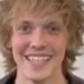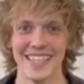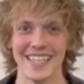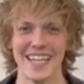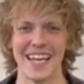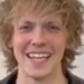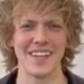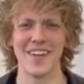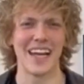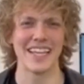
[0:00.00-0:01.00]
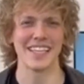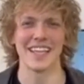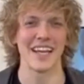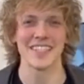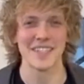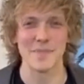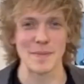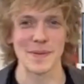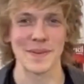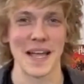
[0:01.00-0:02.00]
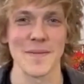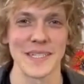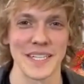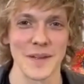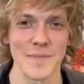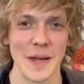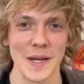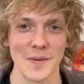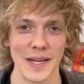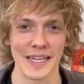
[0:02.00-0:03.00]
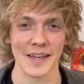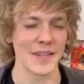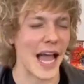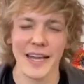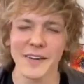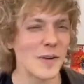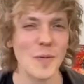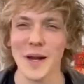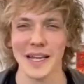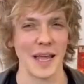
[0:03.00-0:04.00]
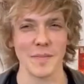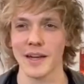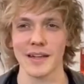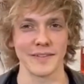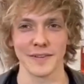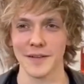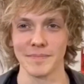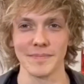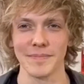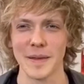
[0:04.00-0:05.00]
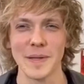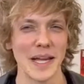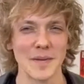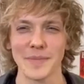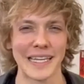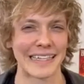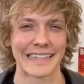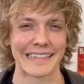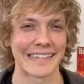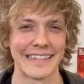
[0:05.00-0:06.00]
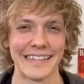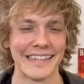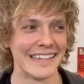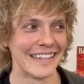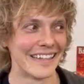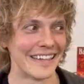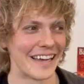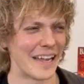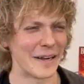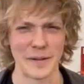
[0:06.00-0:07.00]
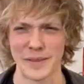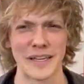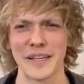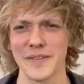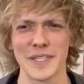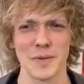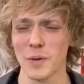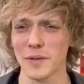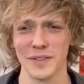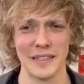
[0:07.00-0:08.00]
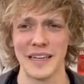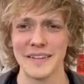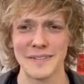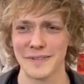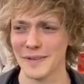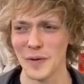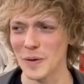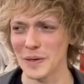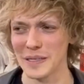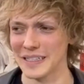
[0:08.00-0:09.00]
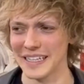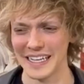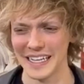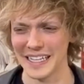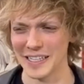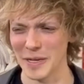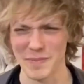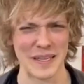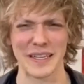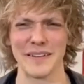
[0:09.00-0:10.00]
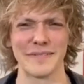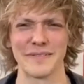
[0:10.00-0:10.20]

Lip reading: yeah, no, I see people commenting on Mary right now. Yeah, I don't know where I got Mary from. Maybe I'm like, I don't know, thinking of It's a Wonderful Life, or I'm thinking of